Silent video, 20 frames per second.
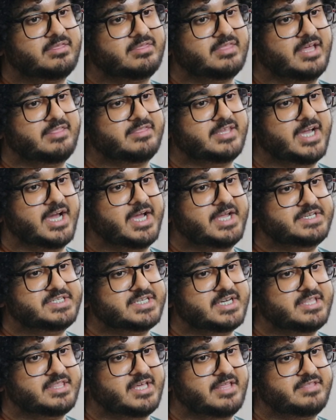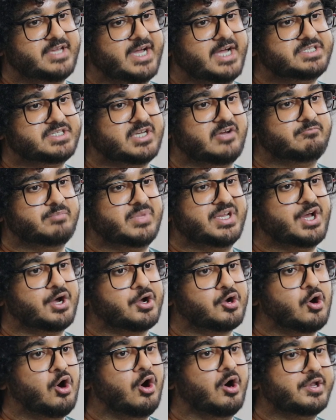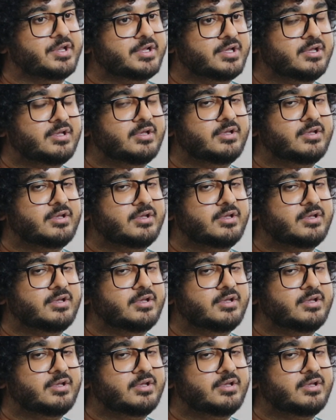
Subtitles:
that the idea that there had to have been a God